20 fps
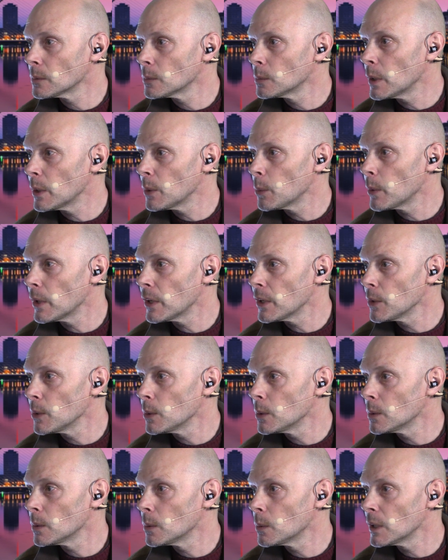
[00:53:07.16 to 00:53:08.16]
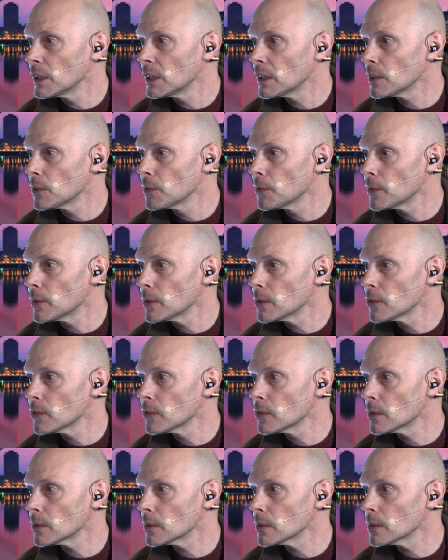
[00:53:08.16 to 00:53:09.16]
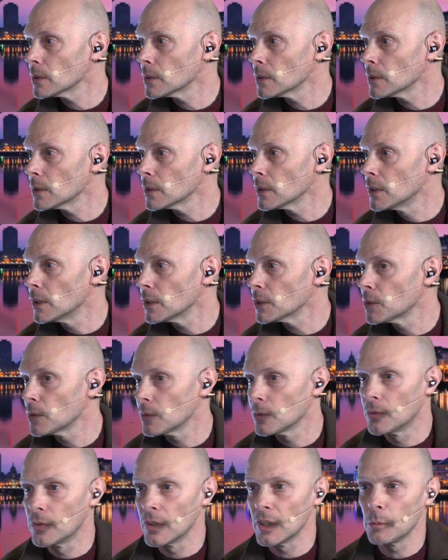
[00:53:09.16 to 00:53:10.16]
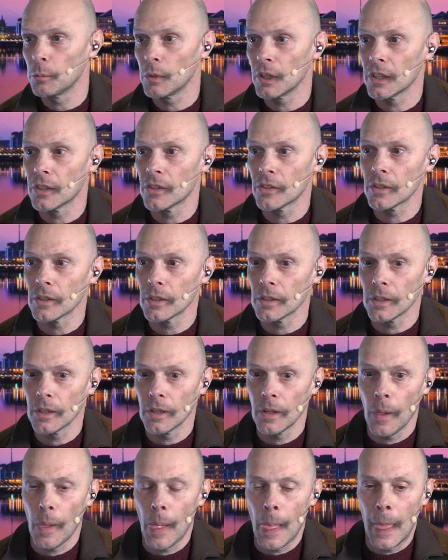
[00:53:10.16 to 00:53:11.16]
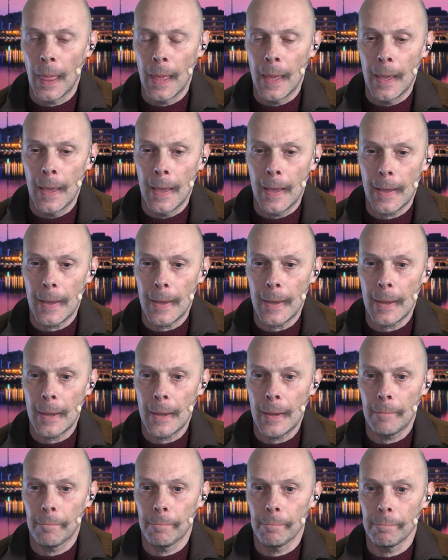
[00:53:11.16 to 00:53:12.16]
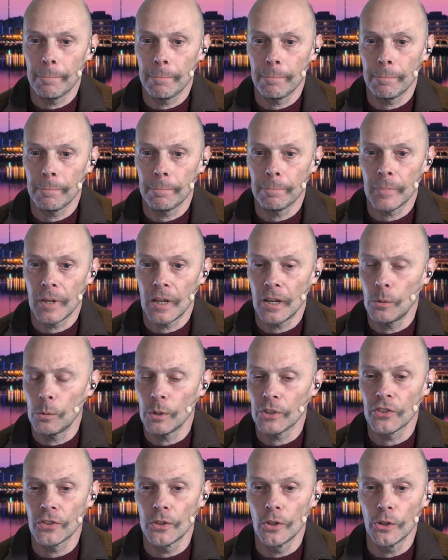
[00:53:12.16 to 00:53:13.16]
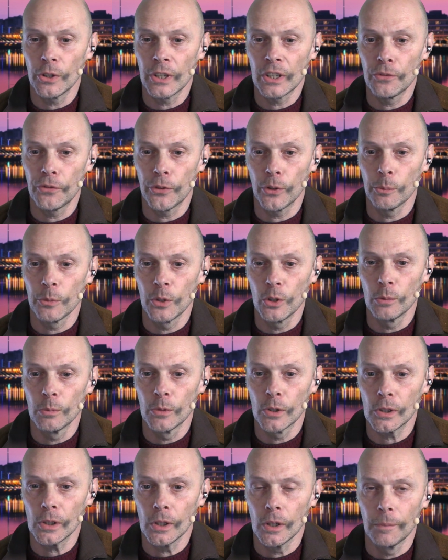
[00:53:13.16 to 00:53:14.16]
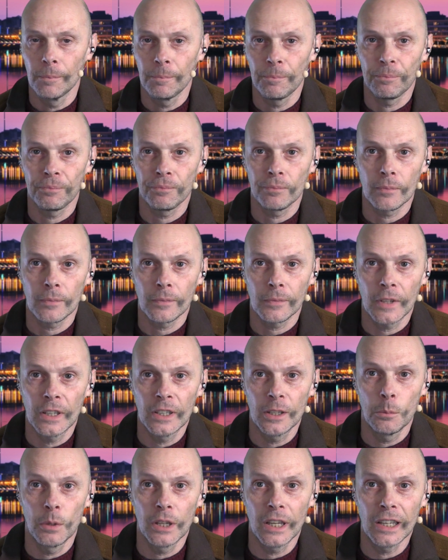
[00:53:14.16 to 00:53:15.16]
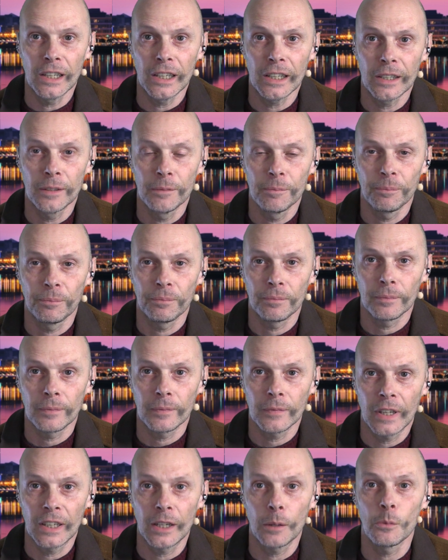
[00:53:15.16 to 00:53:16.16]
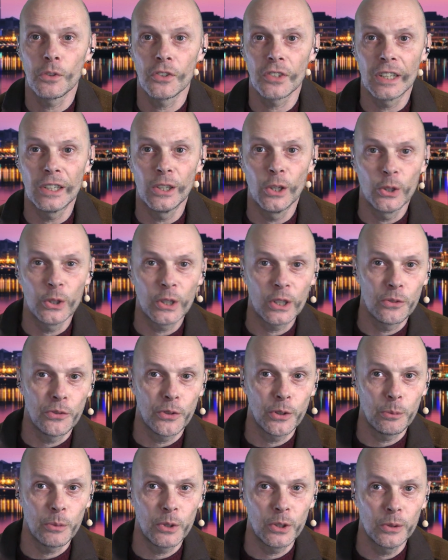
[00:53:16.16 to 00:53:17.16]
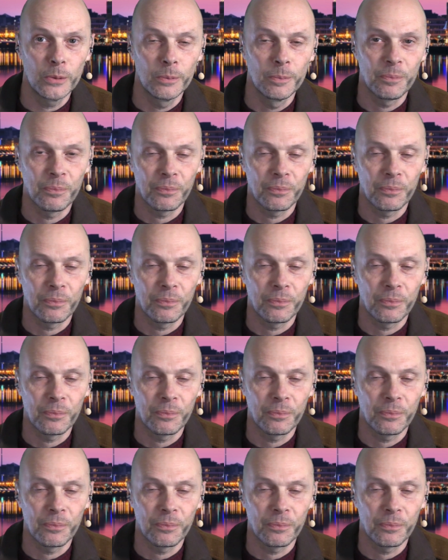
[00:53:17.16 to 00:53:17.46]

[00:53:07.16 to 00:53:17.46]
were you when I first got vMix? I was learning from you, Merle, in the beginning, and I'm still learning from you.